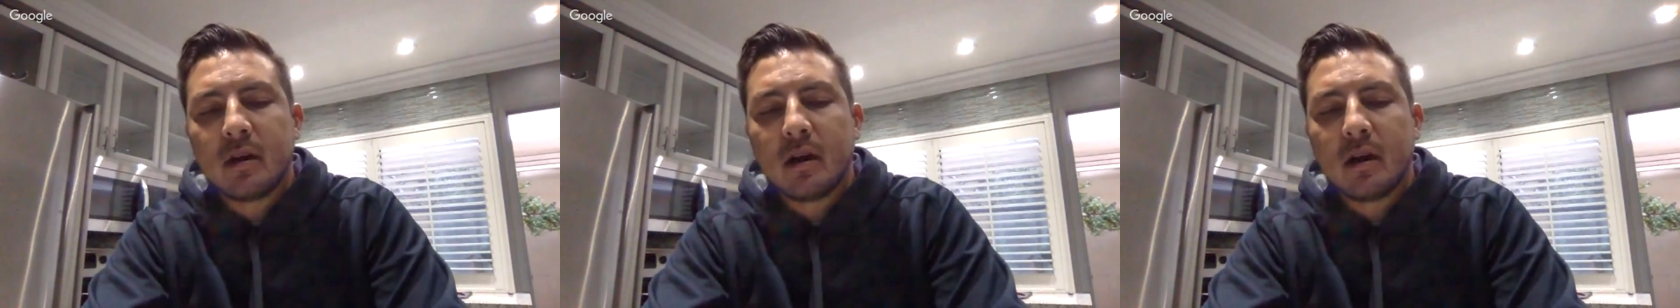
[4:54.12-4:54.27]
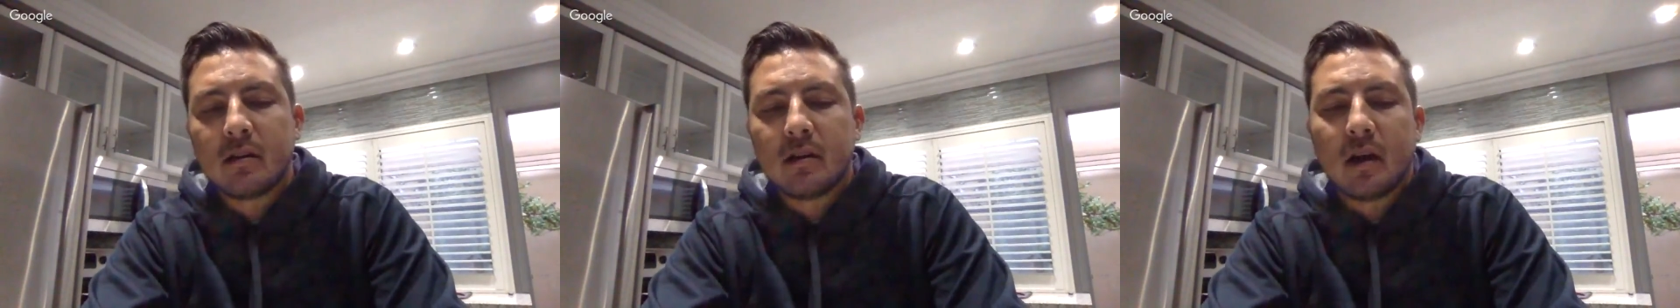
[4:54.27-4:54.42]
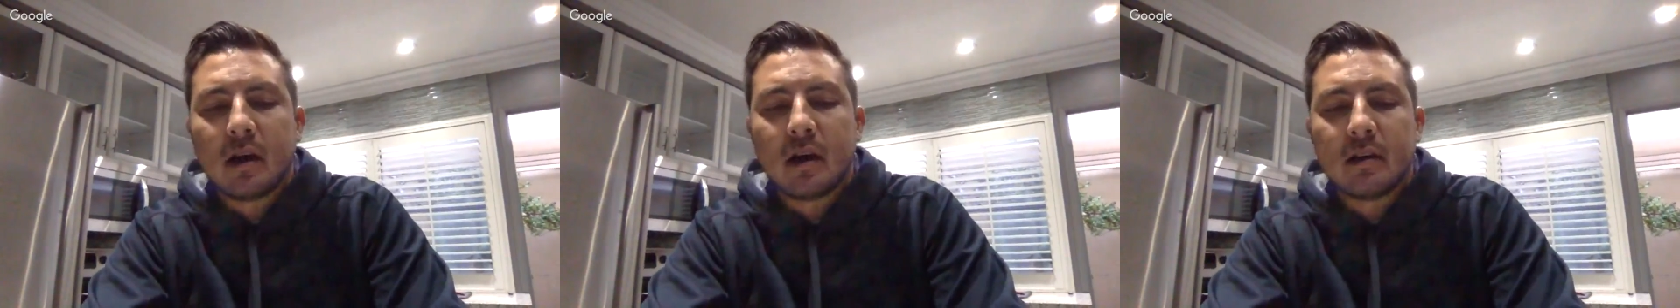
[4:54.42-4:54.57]

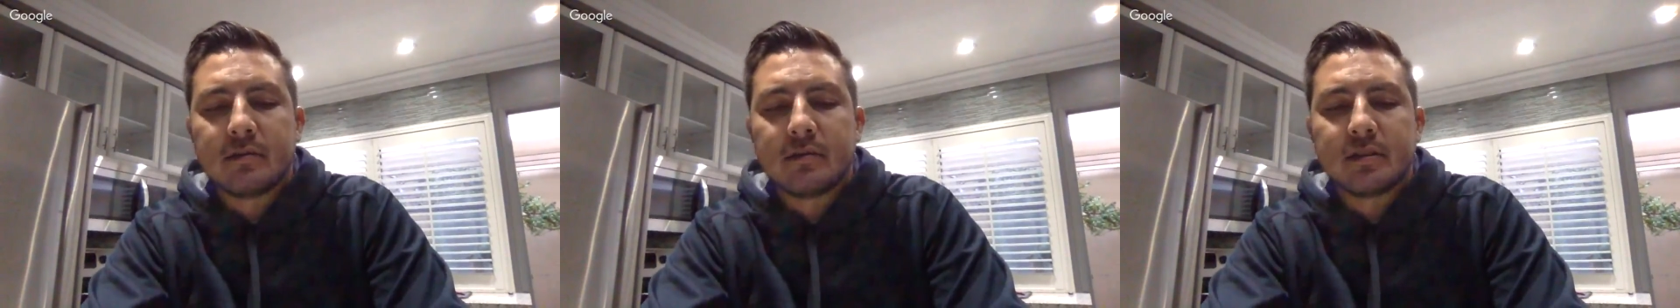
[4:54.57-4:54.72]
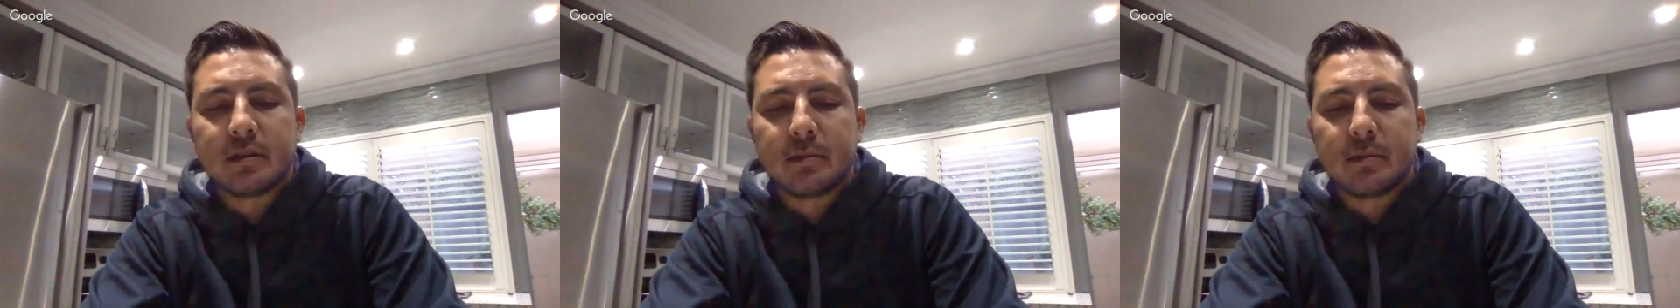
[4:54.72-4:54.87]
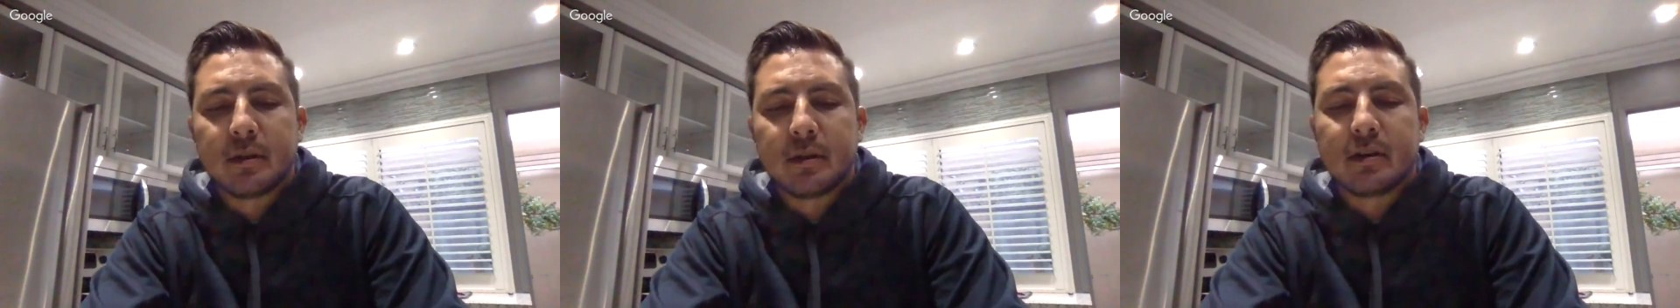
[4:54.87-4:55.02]
a lot of
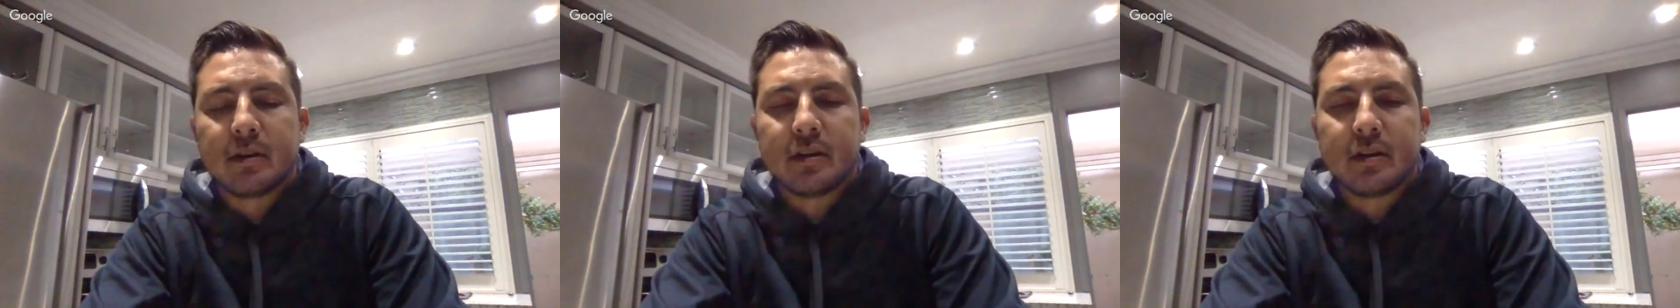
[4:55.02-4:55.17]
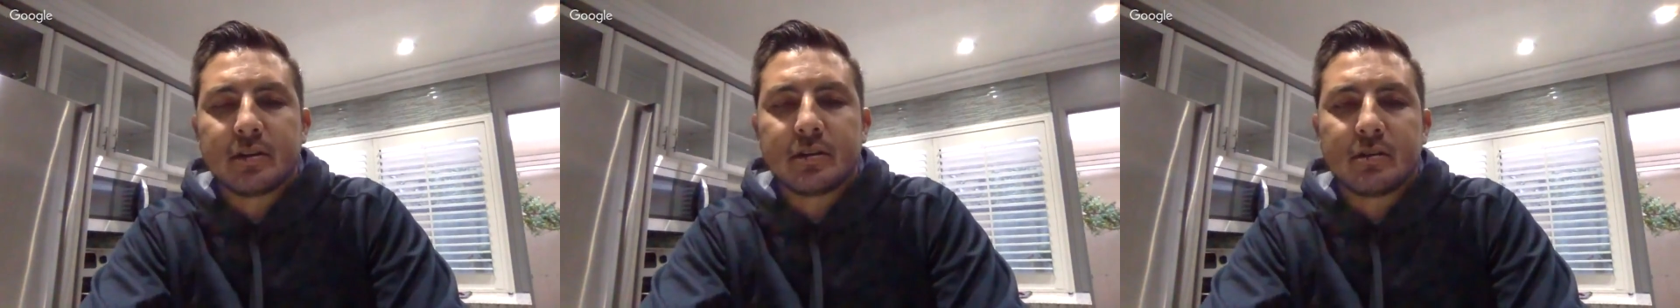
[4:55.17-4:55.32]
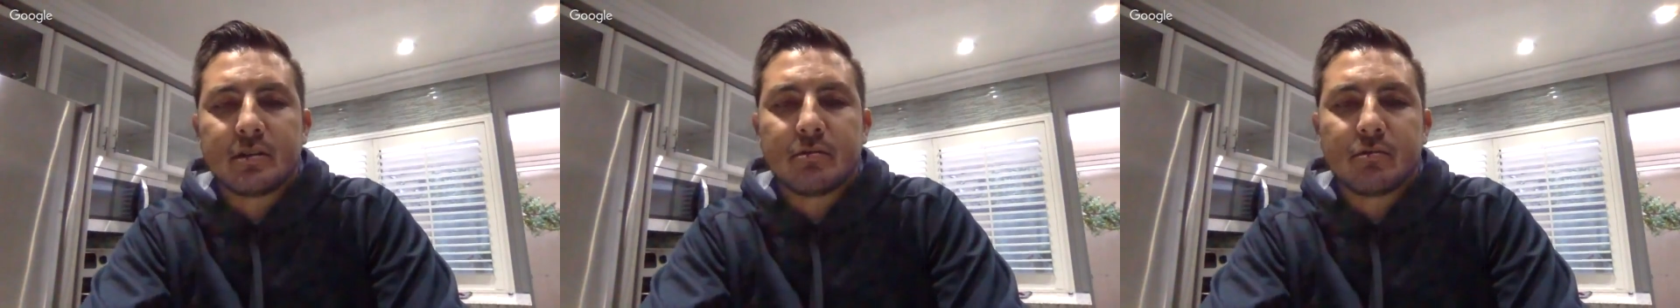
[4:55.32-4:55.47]

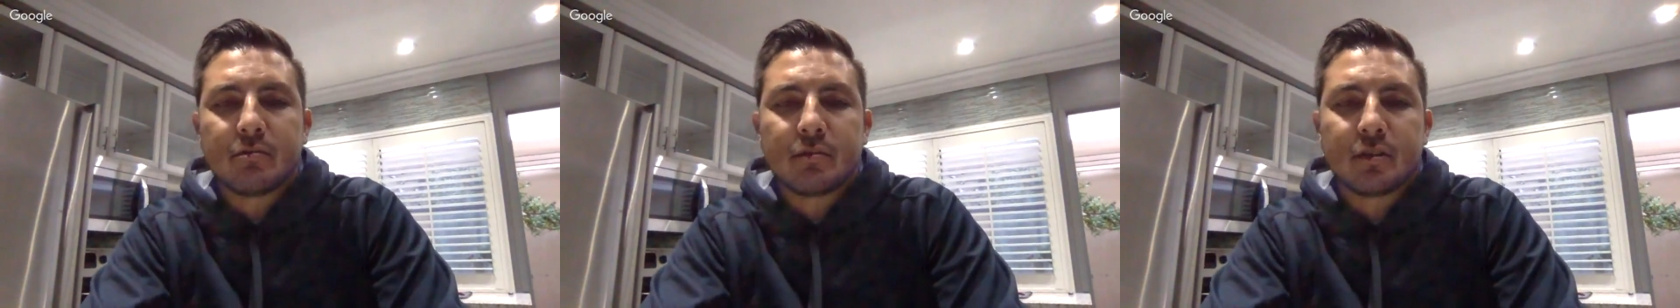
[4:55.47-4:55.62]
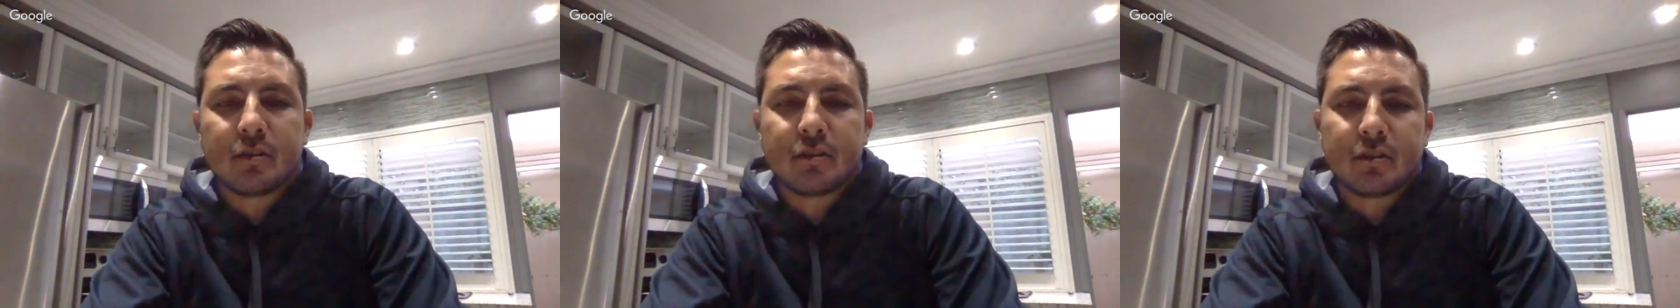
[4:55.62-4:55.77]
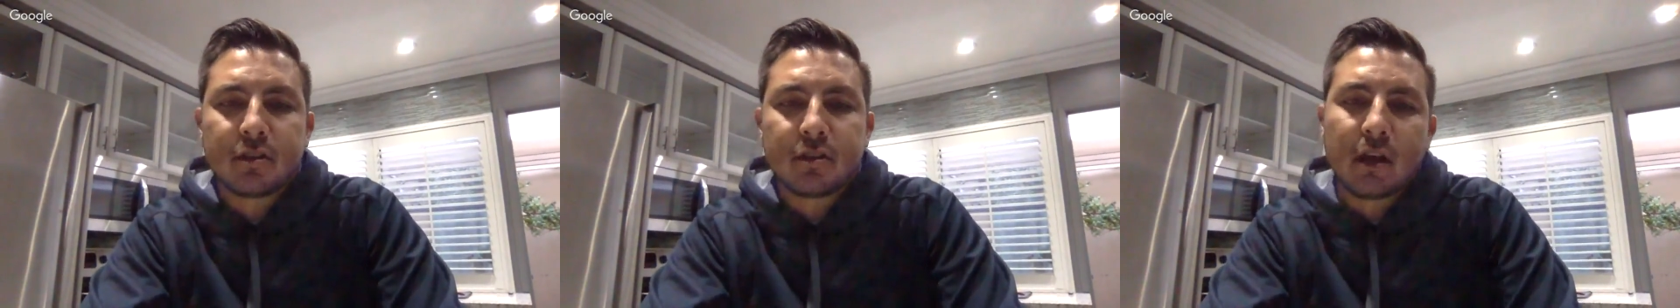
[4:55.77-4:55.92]
similarities in which